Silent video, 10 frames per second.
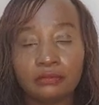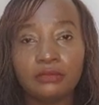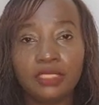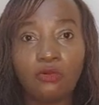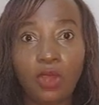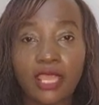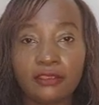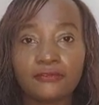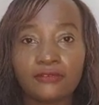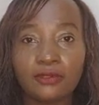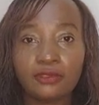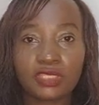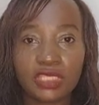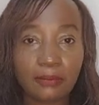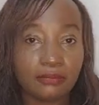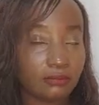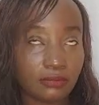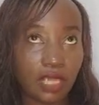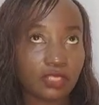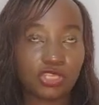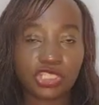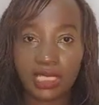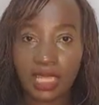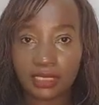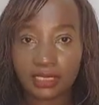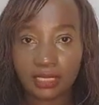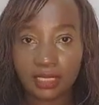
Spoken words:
the wife to some socialite,